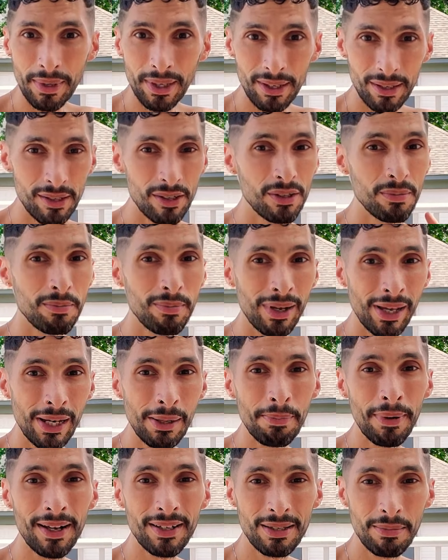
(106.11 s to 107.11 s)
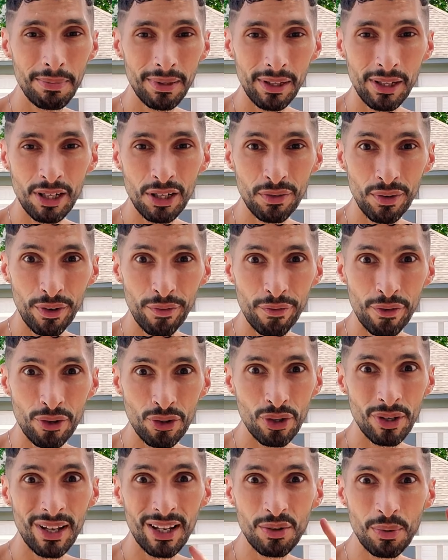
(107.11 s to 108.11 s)
Because there's many possibilities for the
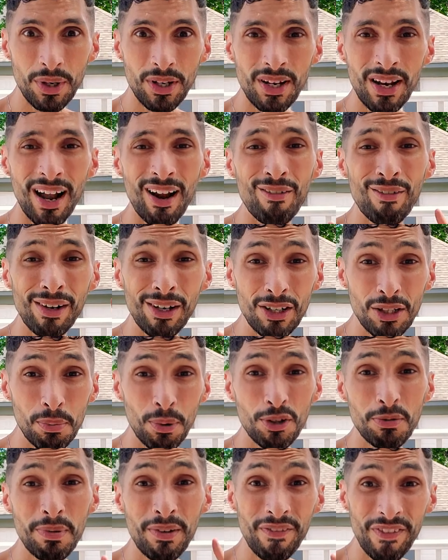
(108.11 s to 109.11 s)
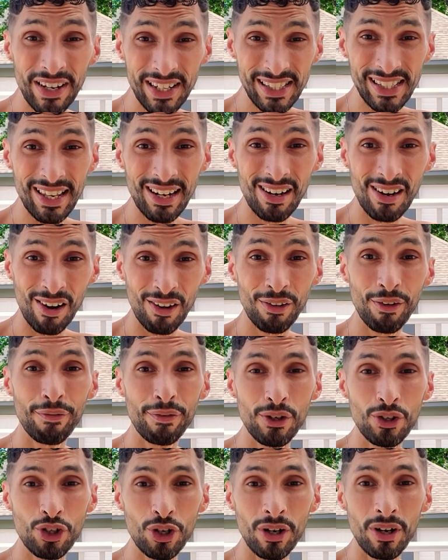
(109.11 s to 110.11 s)
future. That's why you're not really supposed to be fixated on the
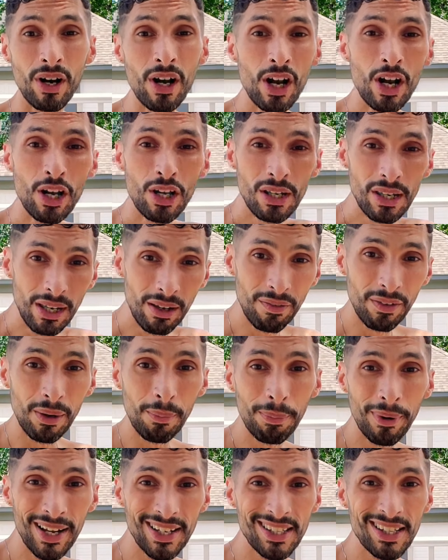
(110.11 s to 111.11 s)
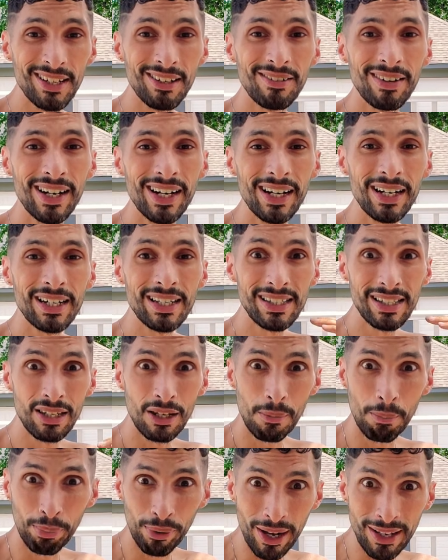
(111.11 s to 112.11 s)
future. Live in the present, right? Because in the
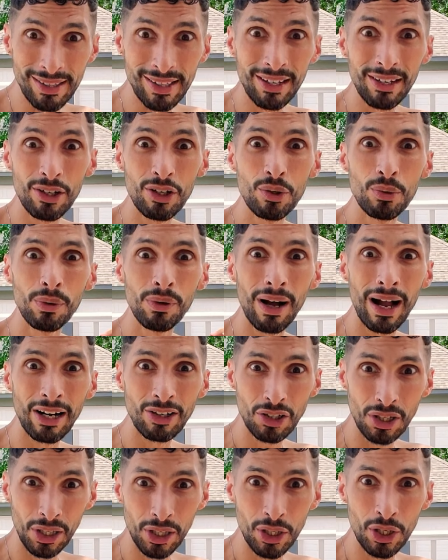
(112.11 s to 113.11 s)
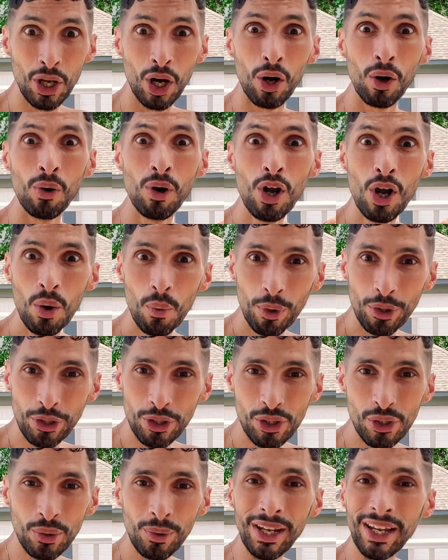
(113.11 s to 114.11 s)
present, you will actually know what
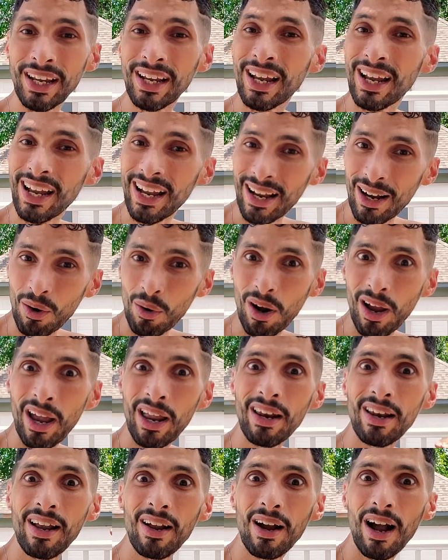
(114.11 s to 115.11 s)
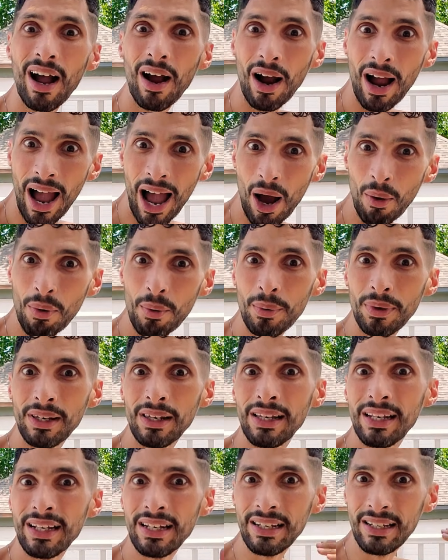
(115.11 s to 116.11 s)
you're doing and how it would
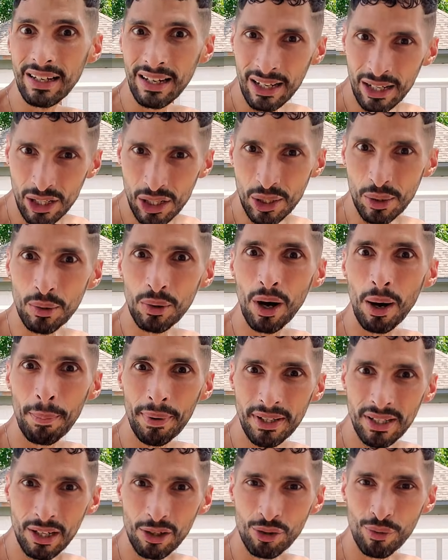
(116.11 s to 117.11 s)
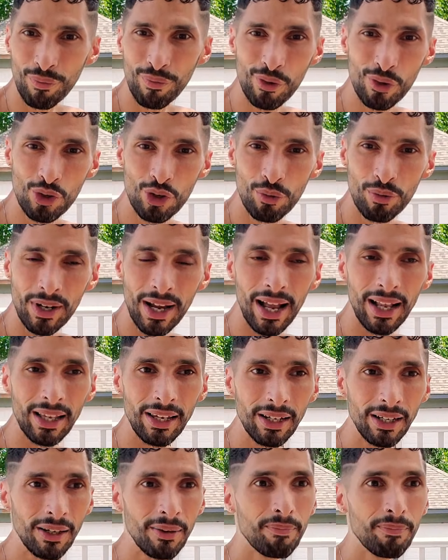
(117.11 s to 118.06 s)
lead into a potential future reality.